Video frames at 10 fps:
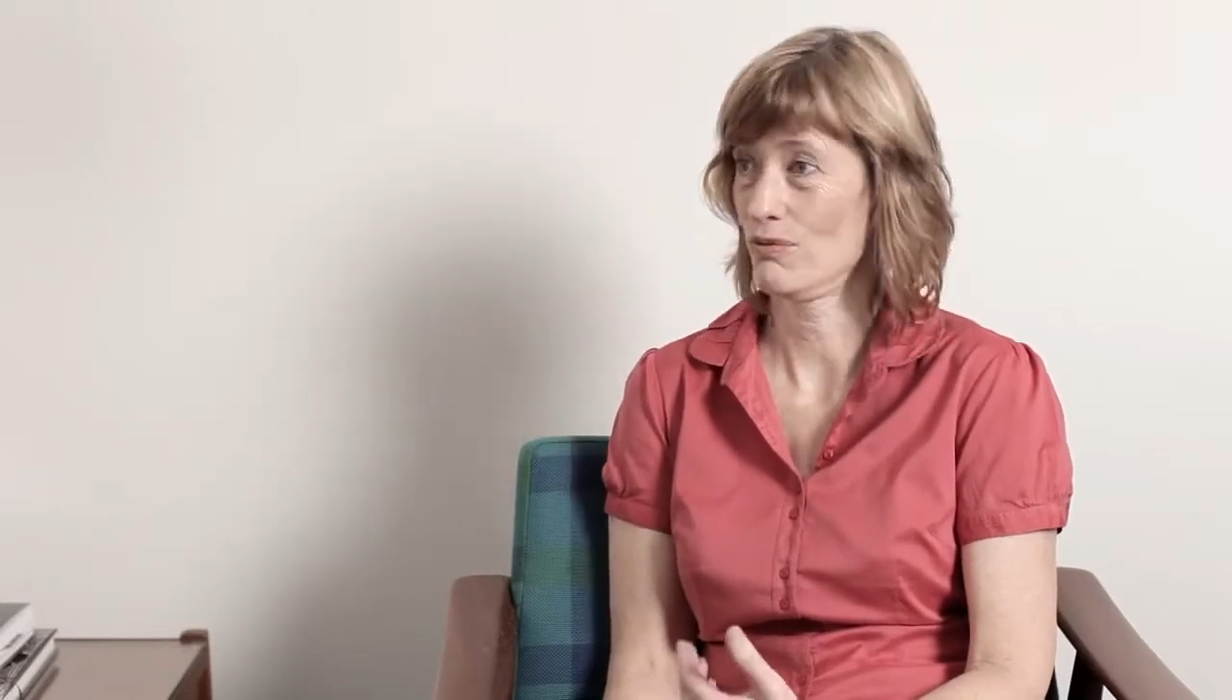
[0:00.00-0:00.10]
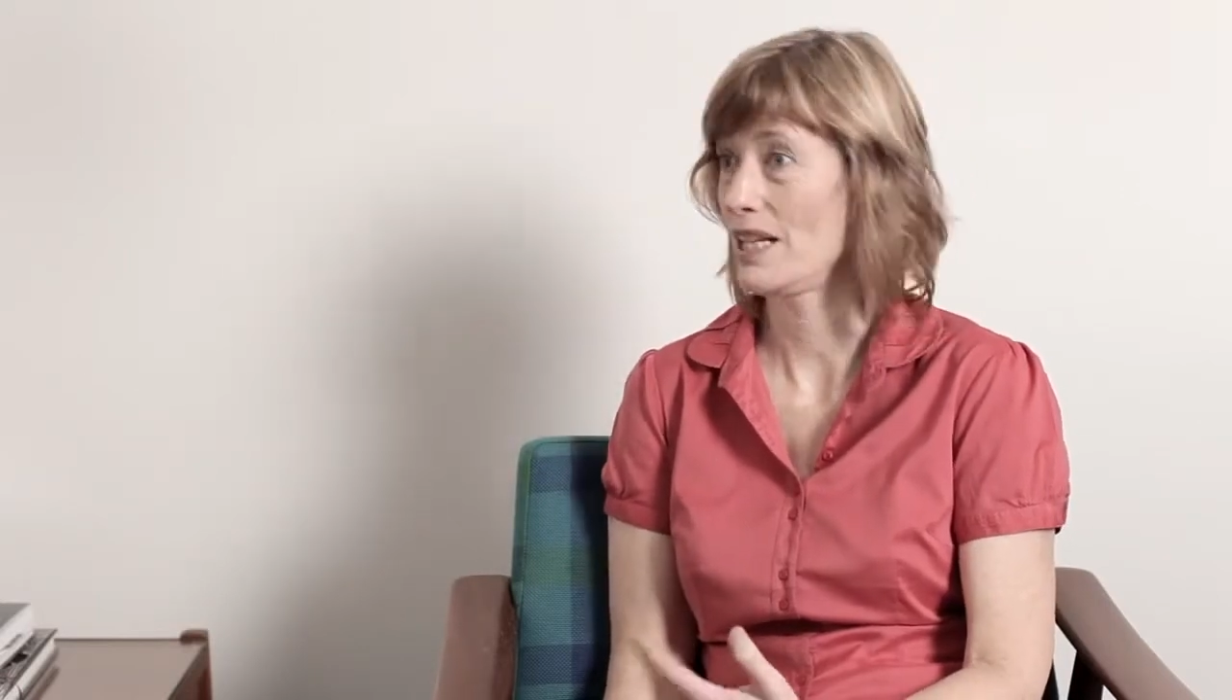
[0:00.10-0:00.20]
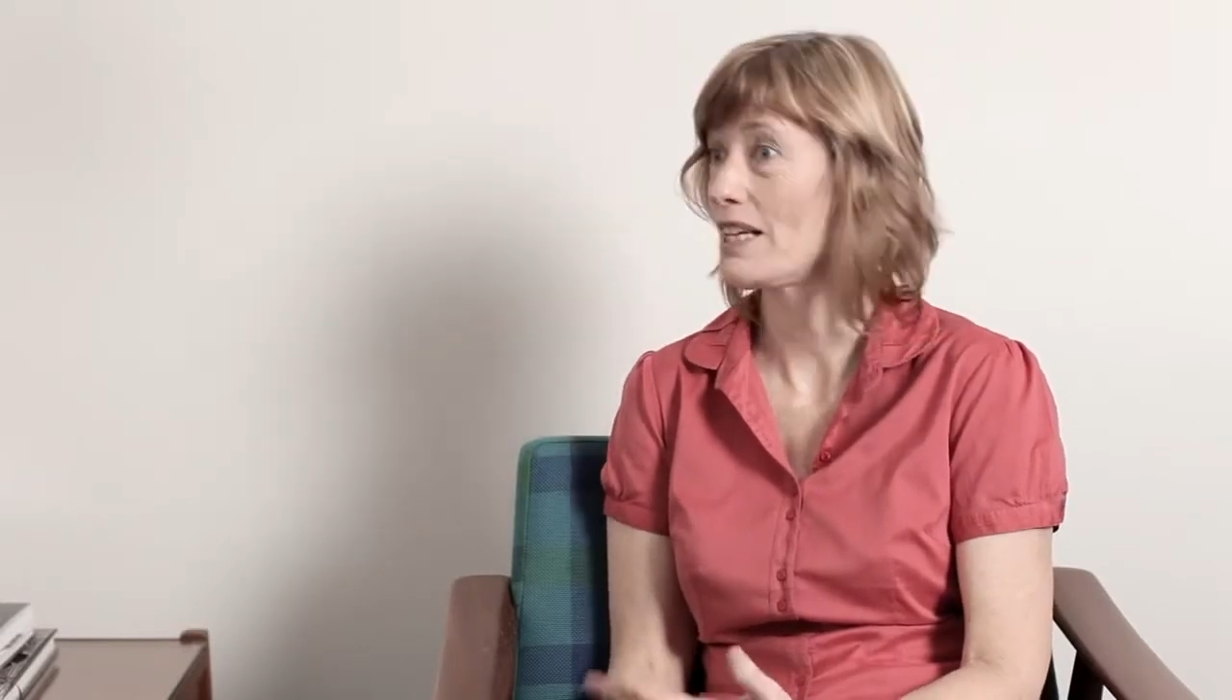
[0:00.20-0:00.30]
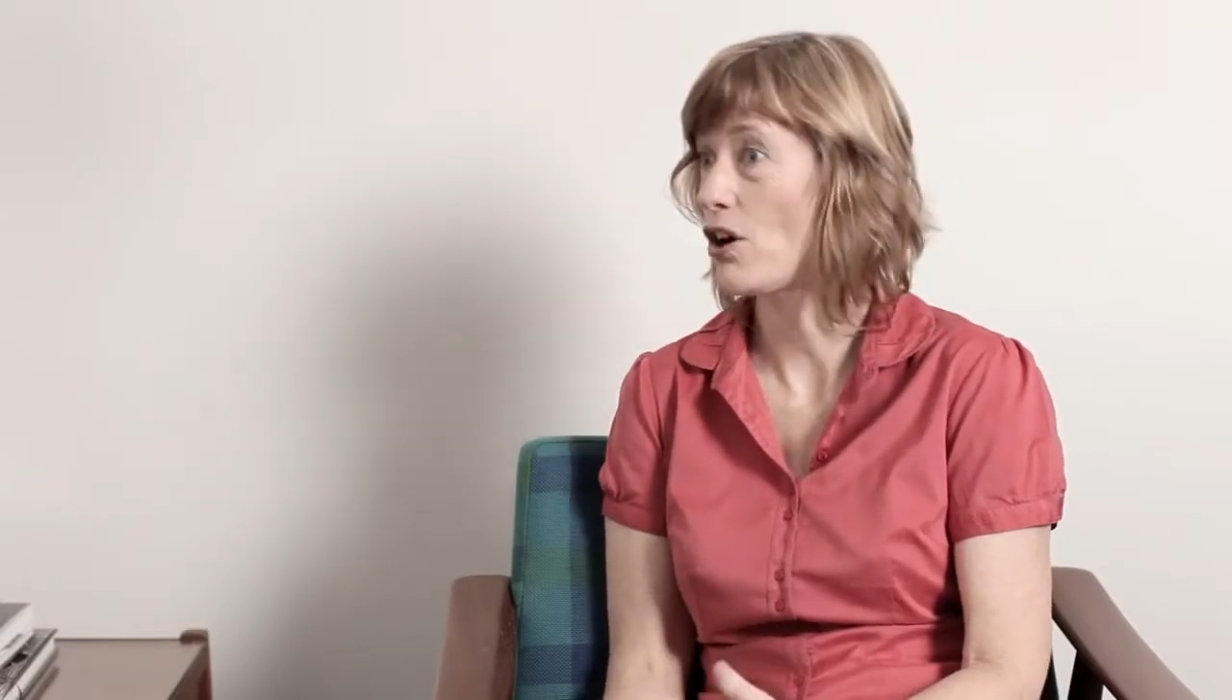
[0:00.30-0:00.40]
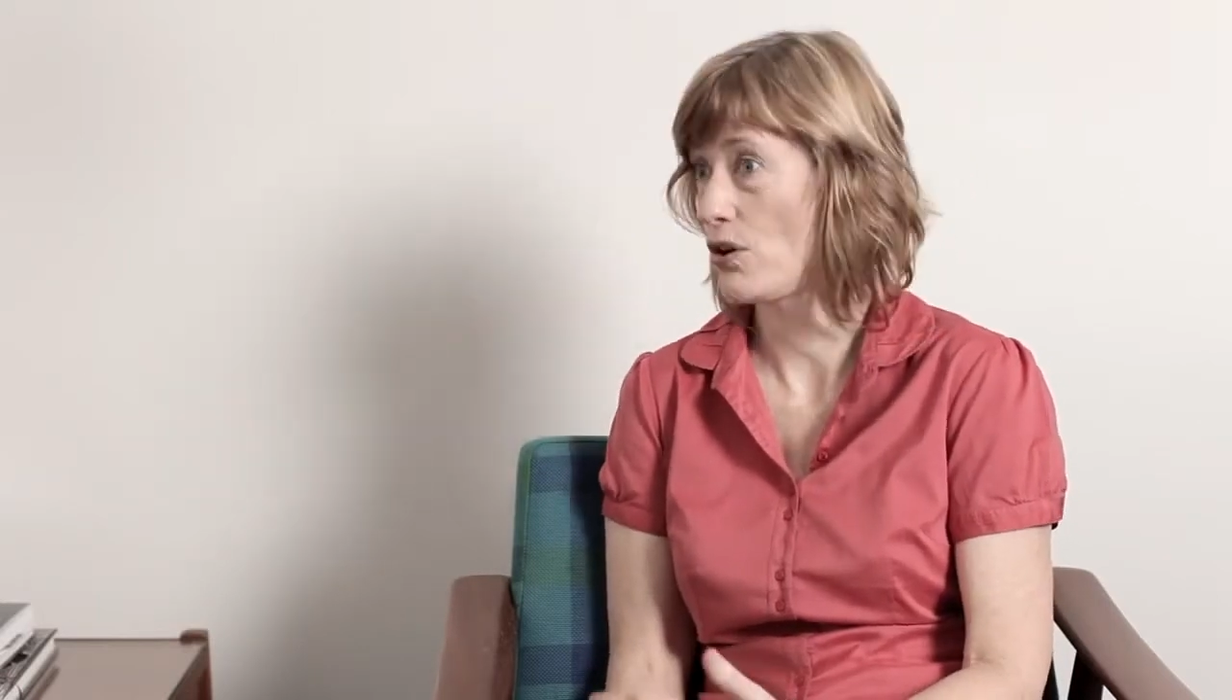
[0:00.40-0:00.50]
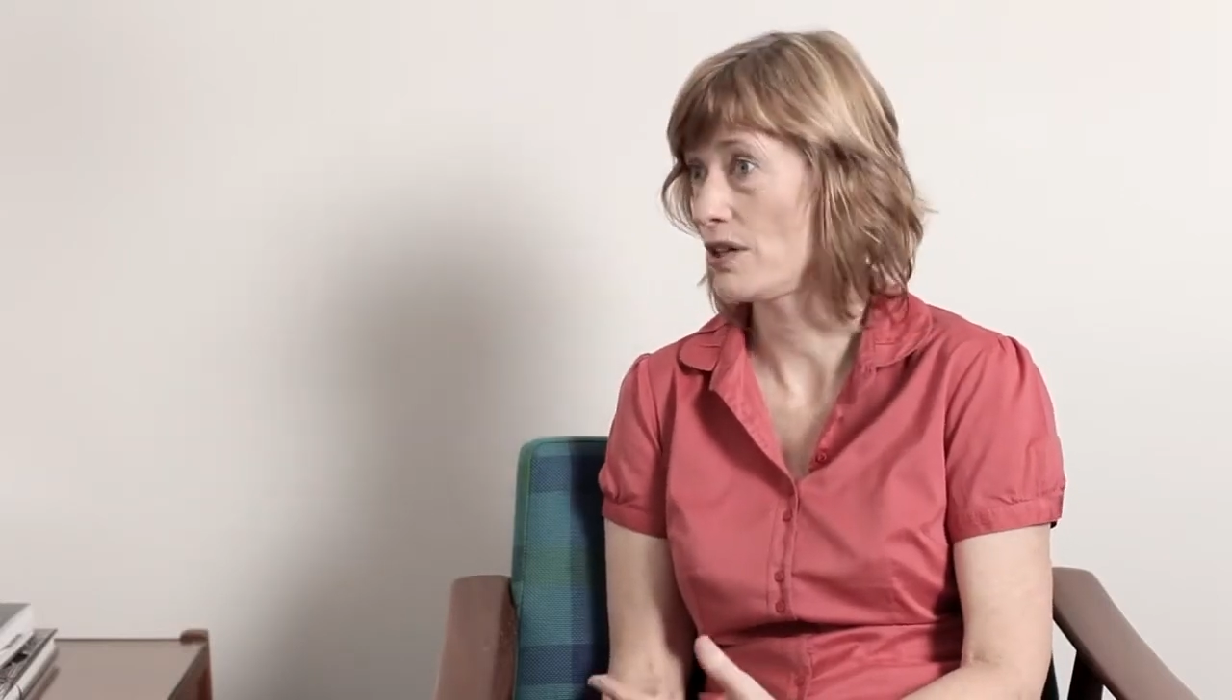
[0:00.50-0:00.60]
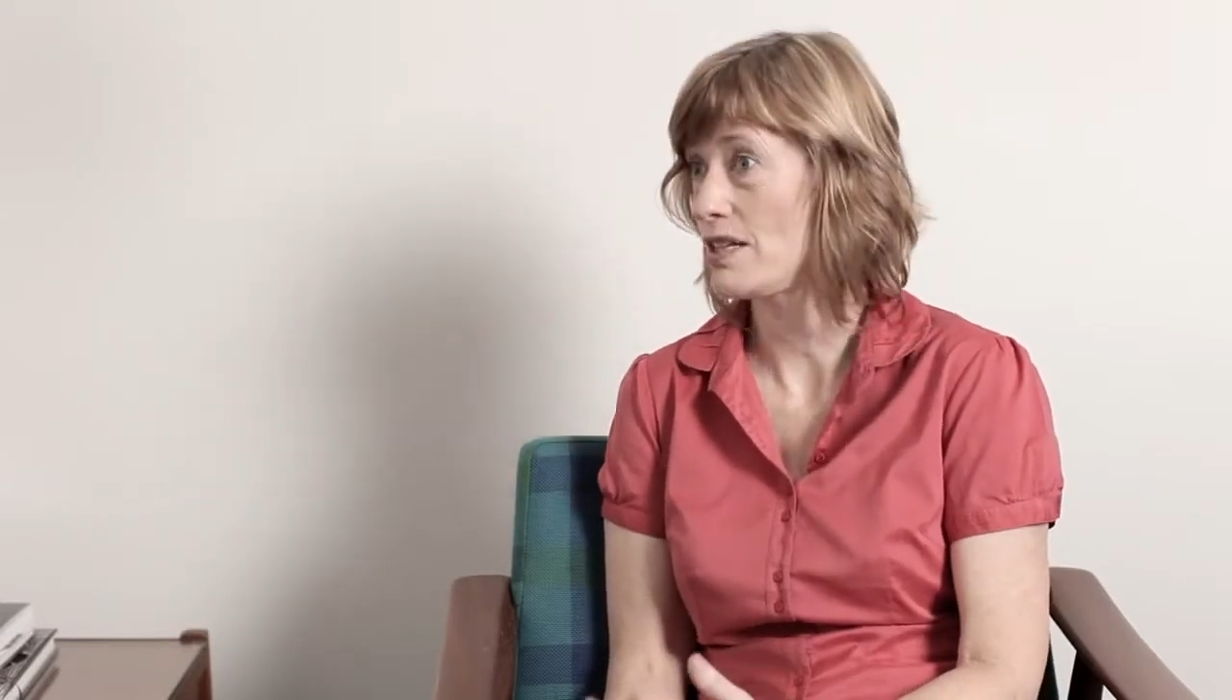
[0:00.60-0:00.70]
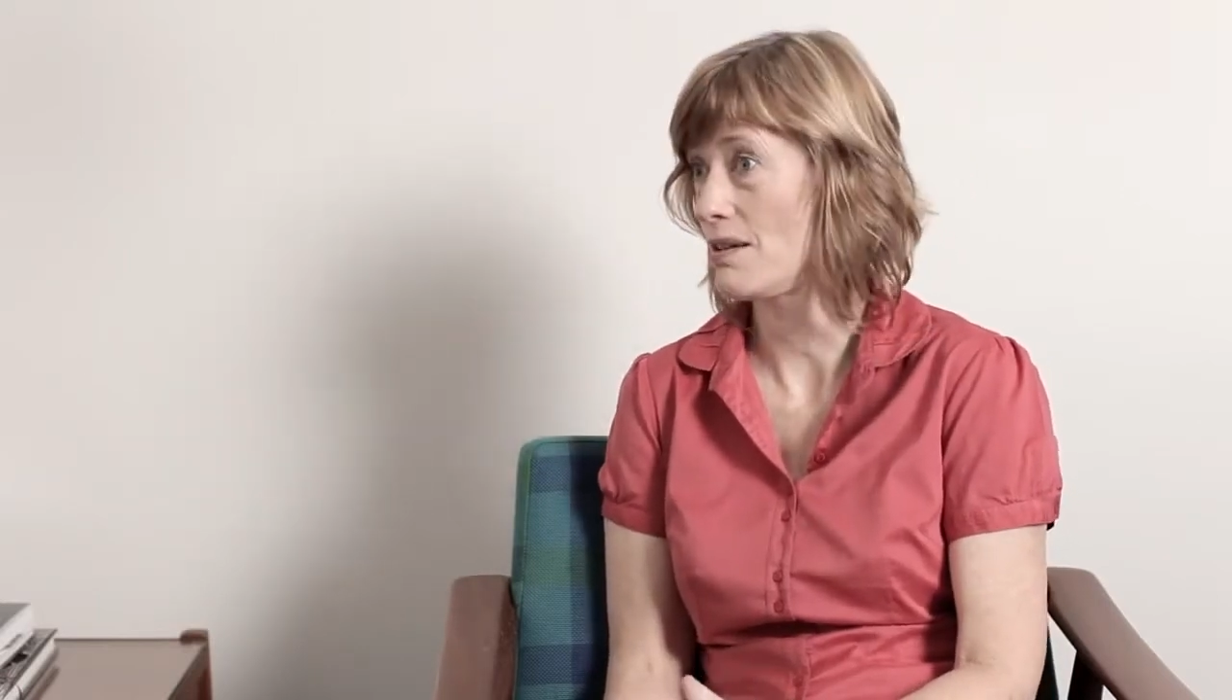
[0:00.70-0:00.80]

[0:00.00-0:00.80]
really only